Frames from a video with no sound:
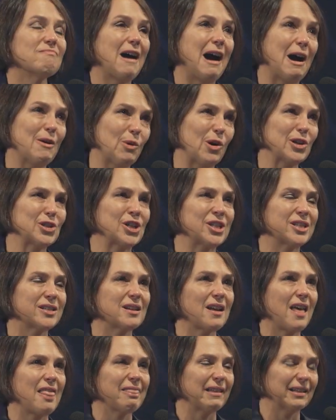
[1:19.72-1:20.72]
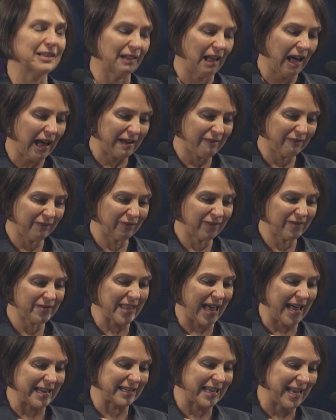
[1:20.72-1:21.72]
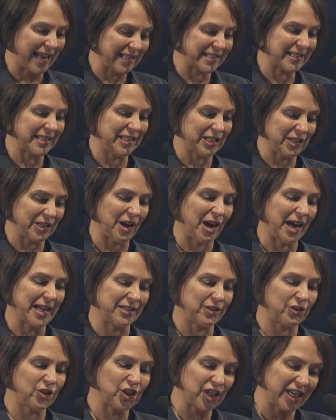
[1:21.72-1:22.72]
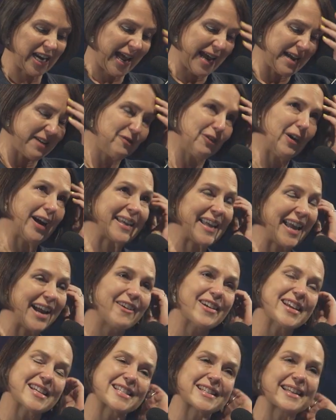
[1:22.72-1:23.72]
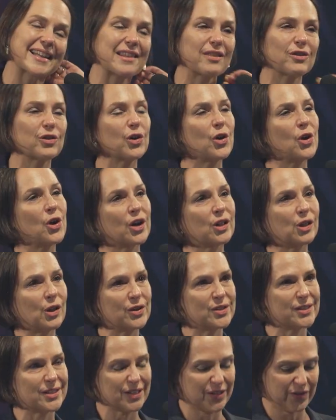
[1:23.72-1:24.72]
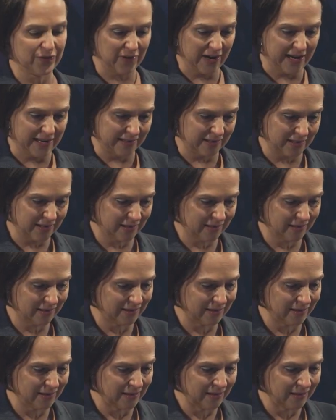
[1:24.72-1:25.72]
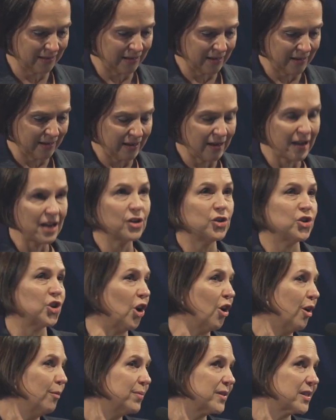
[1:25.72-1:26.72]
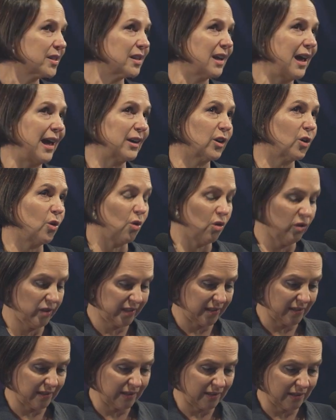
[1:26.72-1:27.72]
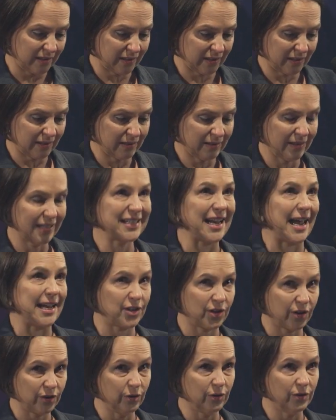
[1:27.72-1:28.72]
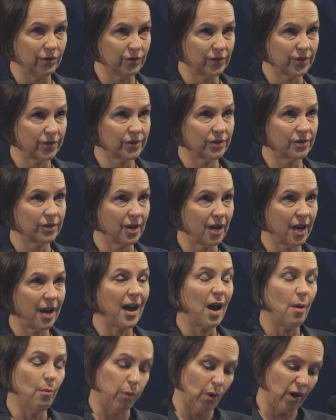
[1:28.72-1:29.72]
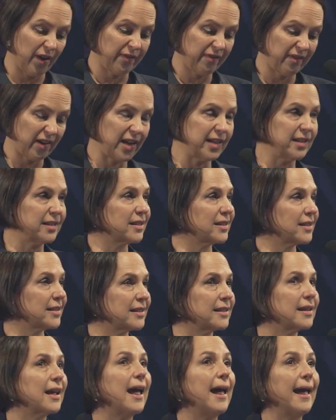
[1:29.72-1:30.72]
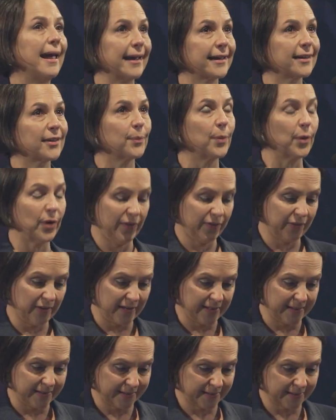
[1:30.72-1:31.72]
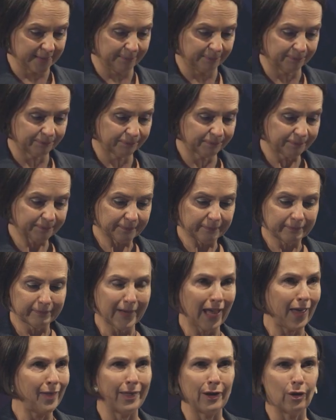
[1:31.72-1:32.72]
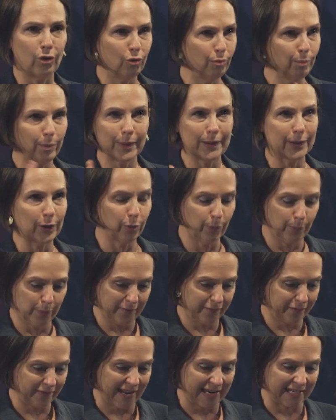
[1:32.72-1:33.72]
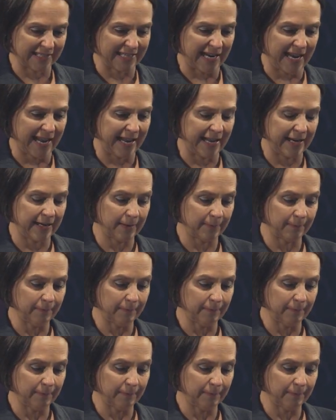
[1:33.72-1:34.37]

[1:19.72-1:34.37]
I watched the life that cancer denied Sinéad vicariously through her closest friends. Jobs and courses, tattoos, boyfriends, ex-boyfriends, the Oompa Loompa fake tan,